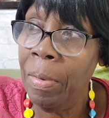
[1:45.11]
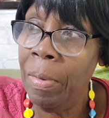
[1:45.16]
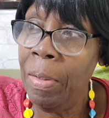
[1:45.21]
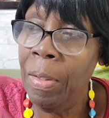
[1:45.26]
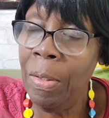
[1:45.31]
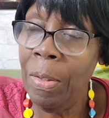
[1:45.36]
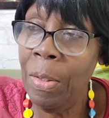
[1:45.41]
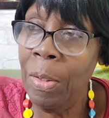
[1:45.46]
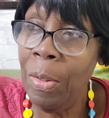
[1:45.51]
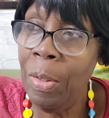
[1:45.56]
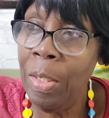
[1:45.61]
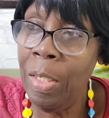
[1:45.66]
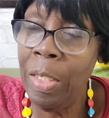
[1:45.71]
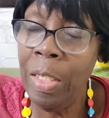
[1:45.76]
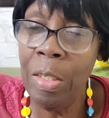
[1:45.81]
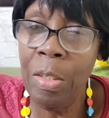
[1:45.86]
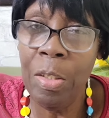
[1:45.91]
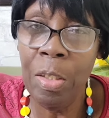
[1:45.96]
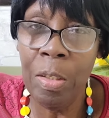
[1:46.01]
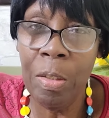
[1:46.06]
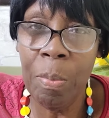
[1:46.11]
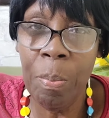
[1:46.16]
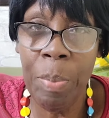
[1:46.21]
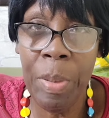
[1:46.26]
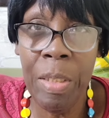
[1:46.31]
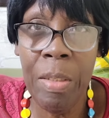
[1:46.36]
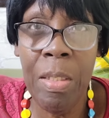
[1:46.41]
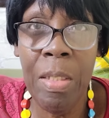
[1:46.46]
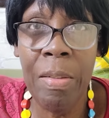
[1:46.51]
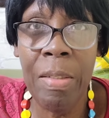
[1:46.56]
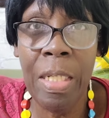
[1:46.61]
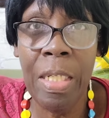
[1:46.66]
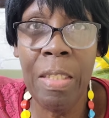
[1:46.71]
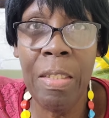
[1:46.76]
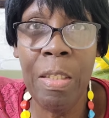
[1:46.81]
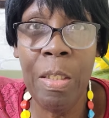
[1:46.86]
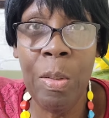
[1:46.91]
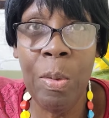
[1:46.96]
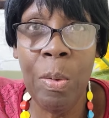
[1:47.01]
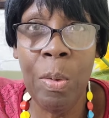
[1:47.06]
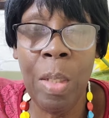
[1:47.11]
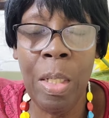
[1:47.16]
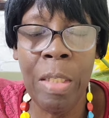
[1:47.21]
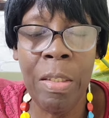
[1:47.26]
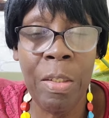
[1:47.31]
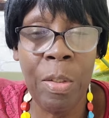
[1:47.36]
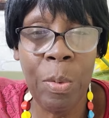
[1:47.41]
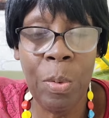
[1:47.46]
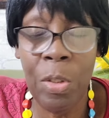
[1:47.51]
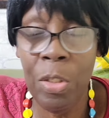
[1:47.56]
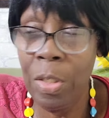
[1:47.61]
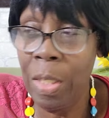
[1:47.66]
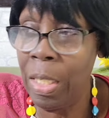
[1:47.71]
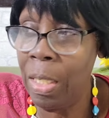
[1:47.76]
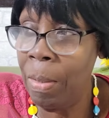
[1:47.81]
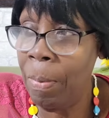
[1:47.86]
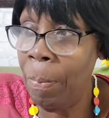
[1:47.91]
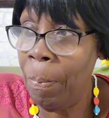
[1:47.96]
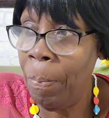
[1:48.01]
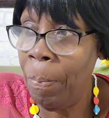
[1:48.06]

no, it is just business as you as usual.